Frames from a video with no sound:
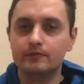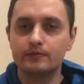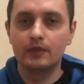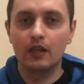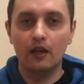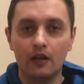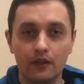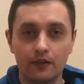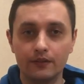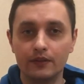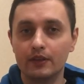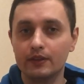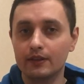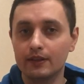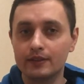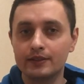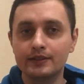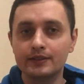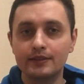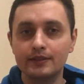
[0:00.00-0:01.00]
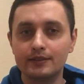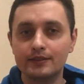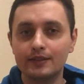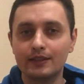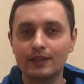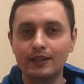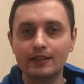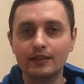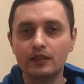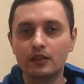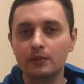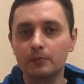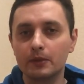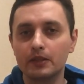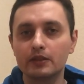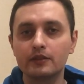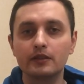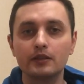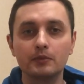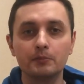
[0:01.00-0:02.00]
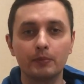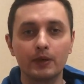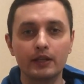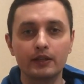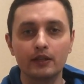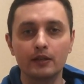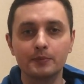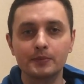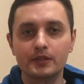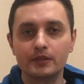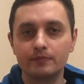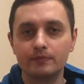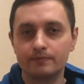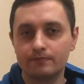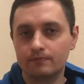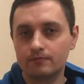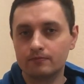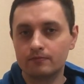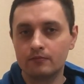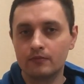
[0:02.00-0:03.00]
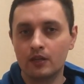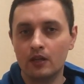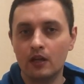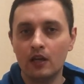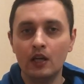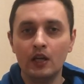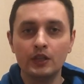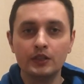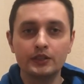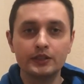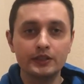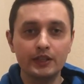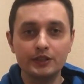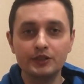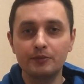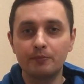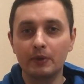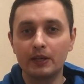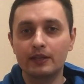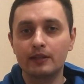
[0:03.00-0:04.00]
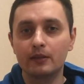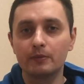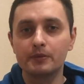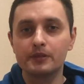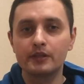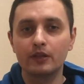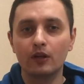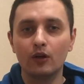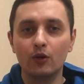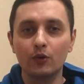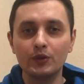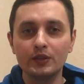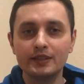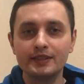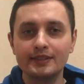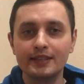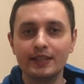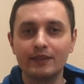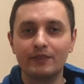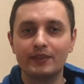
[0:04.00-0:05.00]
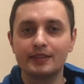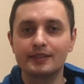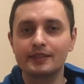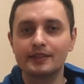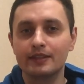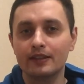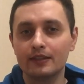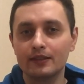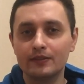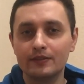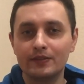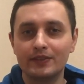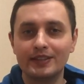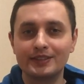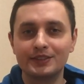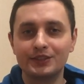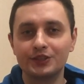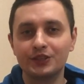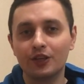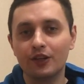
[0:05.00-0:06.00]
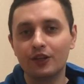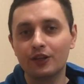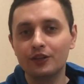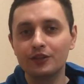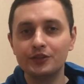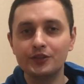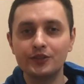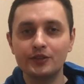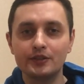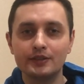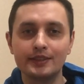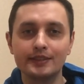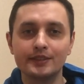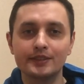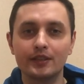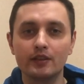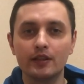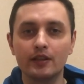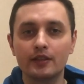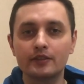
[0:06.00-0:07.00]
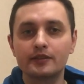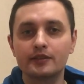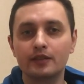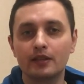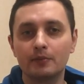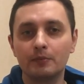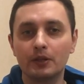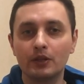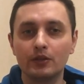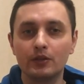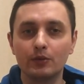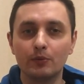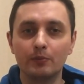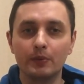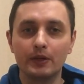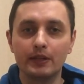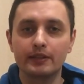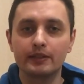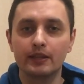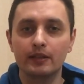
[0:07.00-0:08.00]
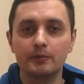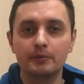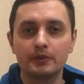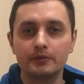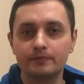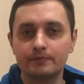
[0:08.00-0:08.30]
And the next is incremental backups. Such backups only save that stuff that changed since the last time you backed up.